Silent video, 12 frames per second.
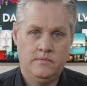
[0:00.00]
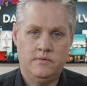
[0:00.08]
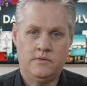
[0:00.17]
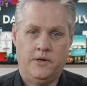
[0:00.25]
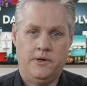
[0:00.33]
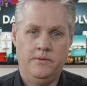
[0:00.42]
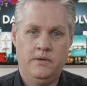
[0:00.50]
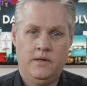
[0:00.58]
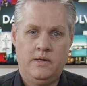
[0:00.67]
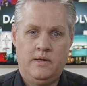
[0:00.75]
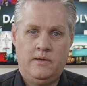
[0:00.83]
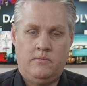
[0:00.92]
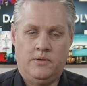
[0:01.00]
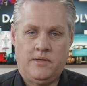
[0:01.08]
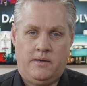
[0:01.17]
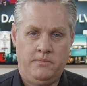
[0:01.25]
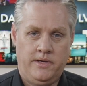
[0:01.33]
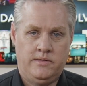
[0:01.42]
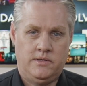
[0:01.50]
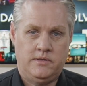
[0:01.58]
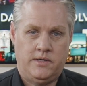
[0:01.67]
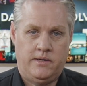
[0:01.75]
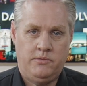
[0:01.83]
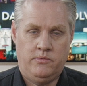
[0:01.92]
So what that means is
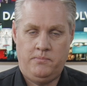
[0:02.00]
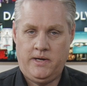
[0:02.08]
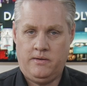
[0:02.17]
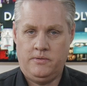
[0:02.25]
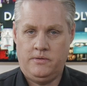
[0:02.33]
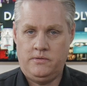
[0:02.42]
you'll be able to,